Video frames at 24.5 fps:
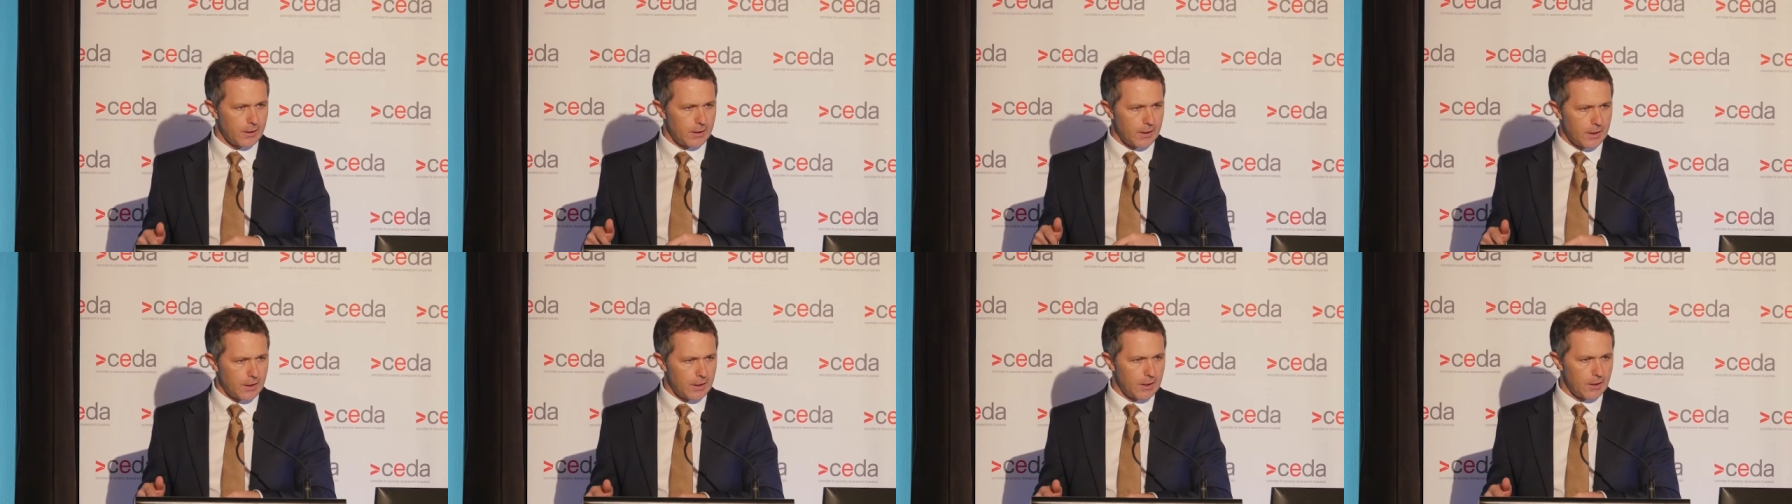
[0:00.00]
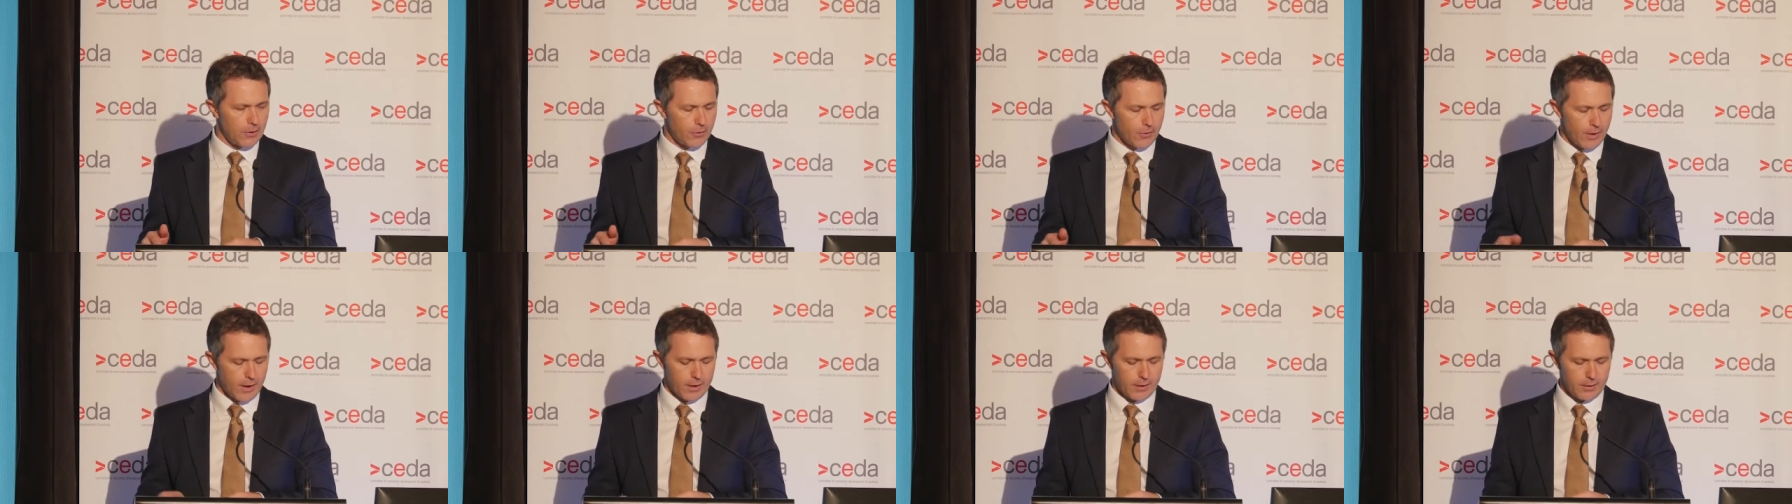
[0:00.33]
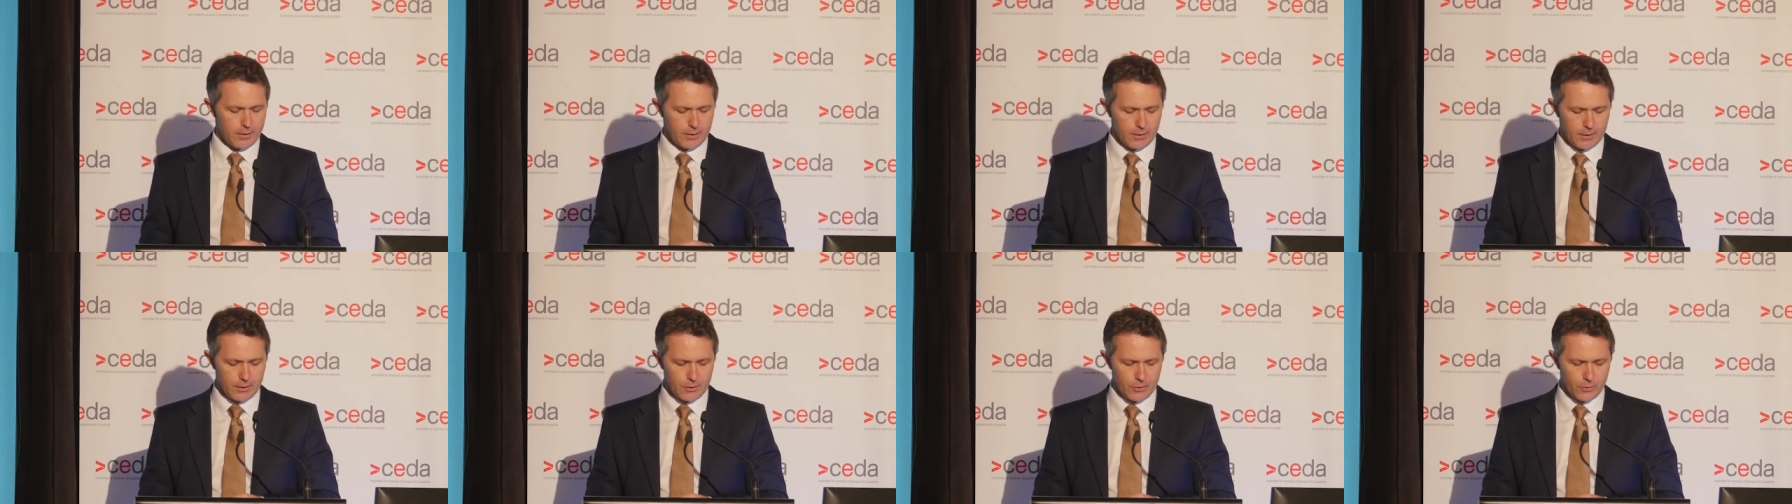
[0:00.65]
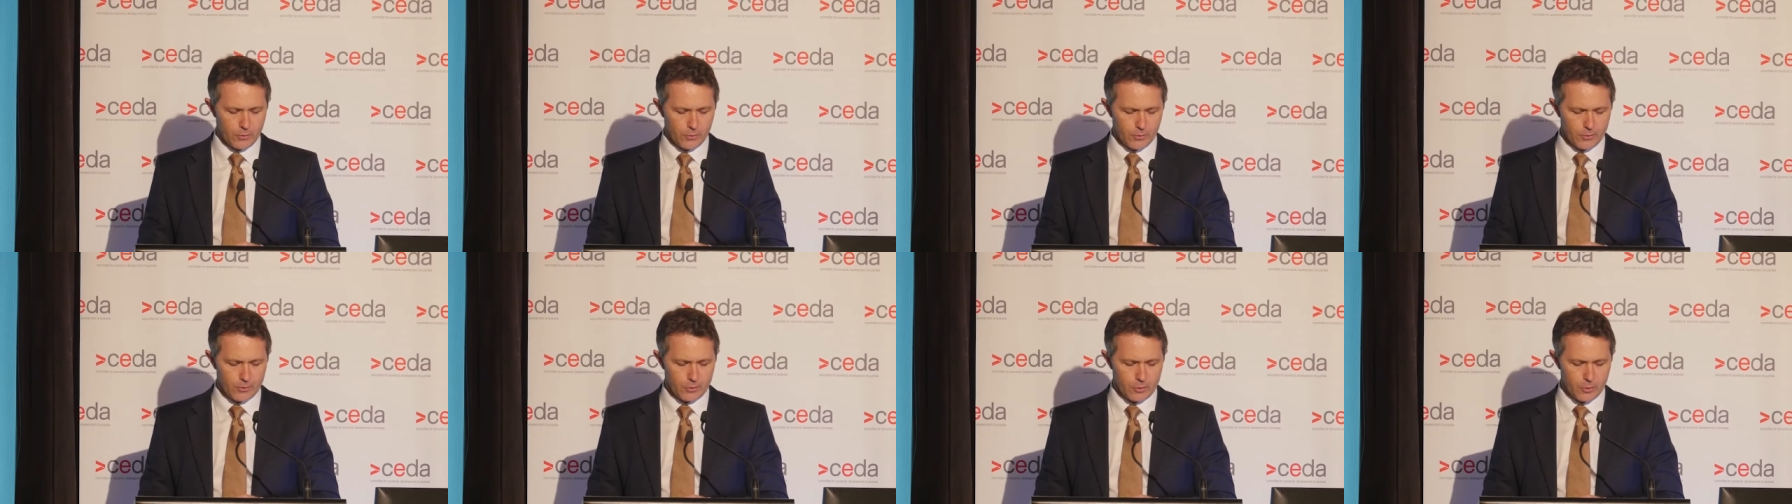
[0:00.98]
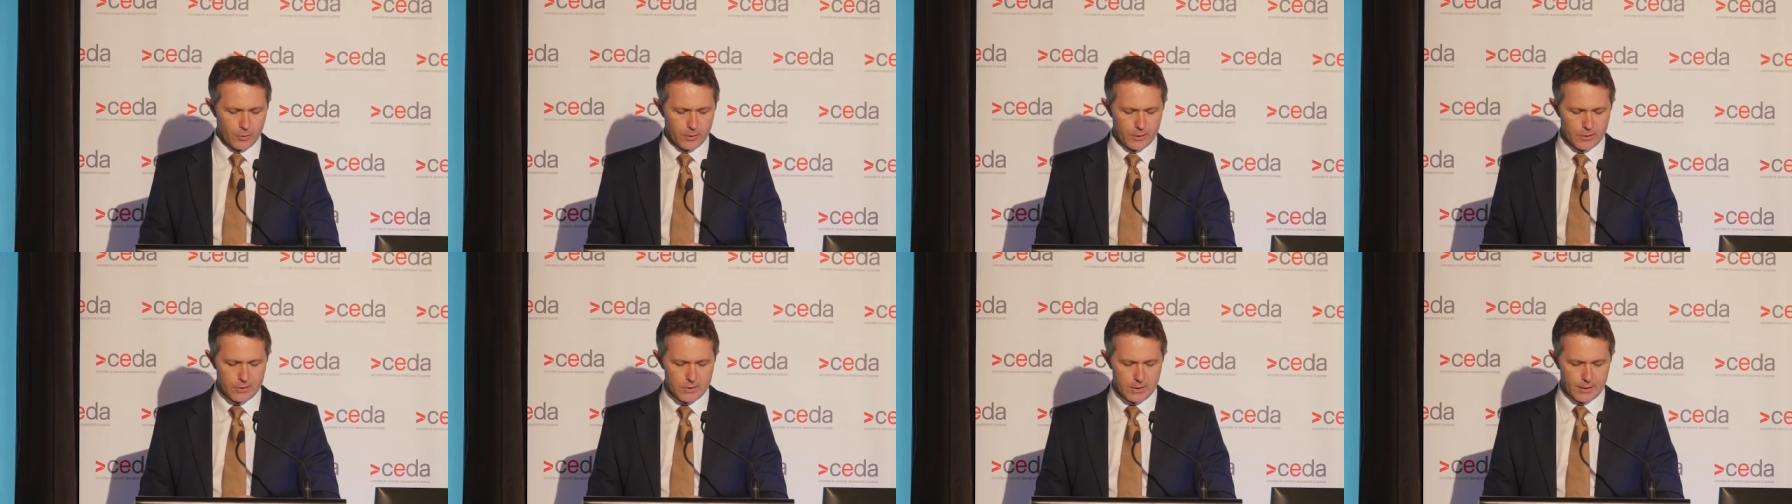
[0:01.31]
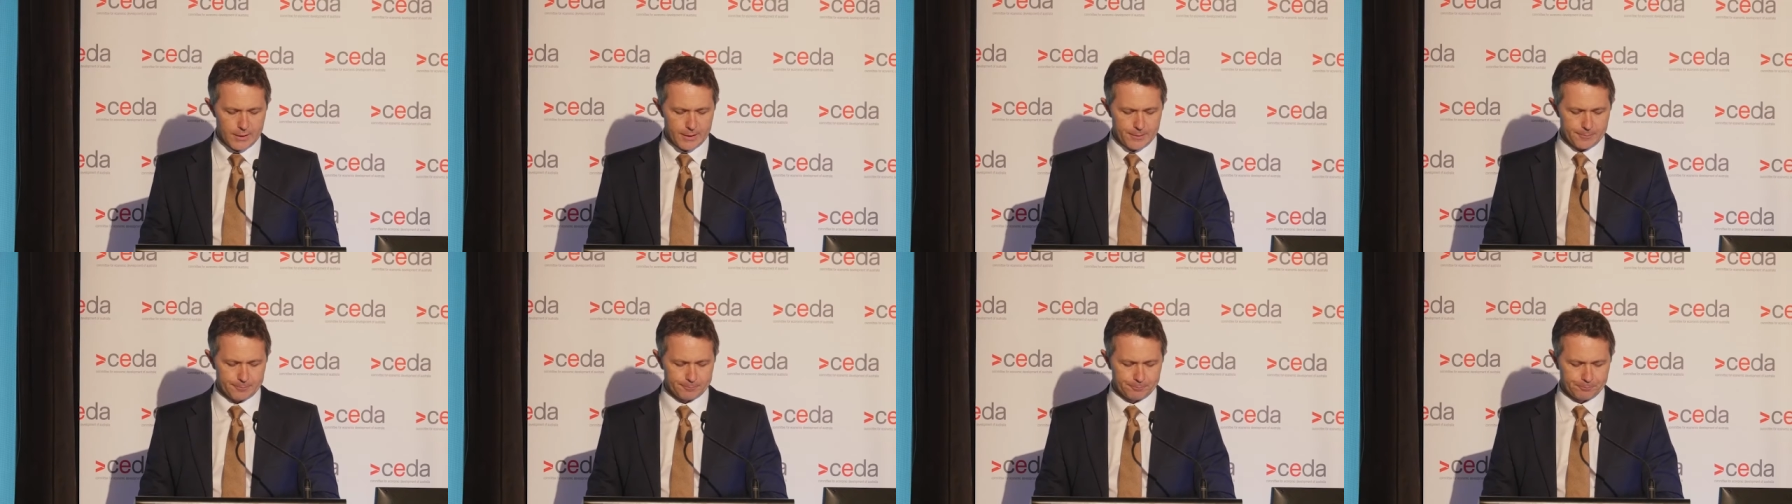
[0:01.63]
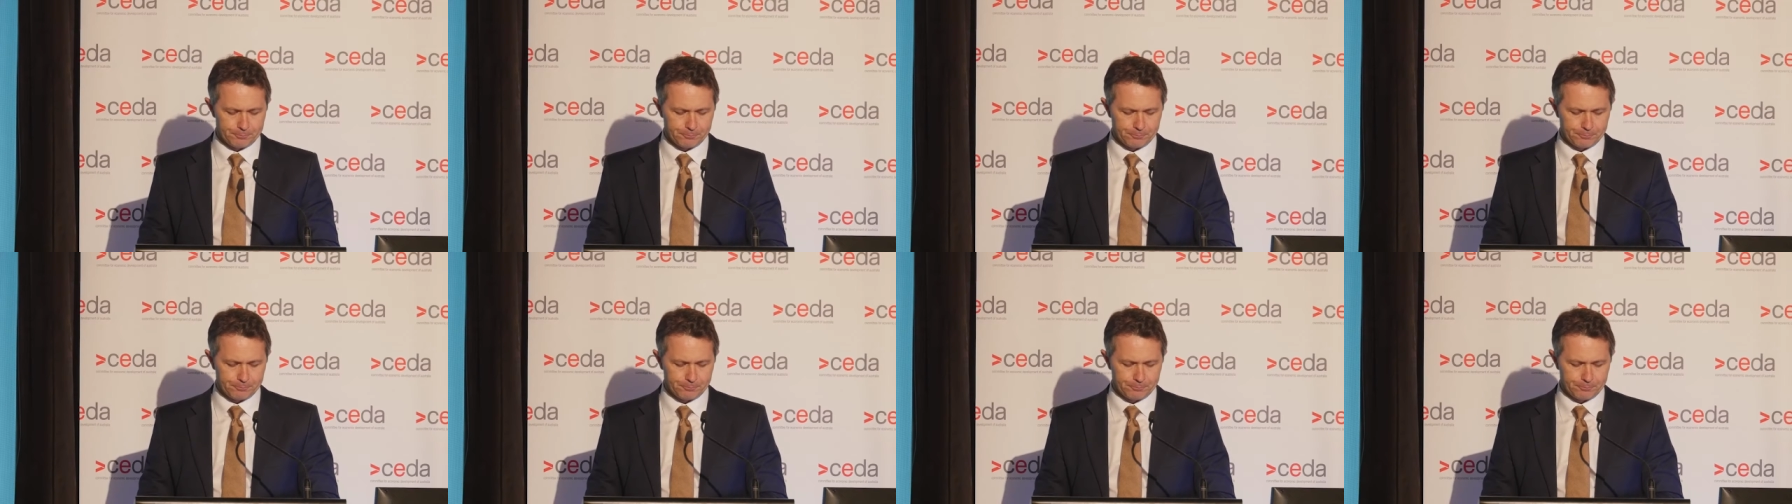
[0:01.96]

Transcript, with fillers: here and in northern Queensland.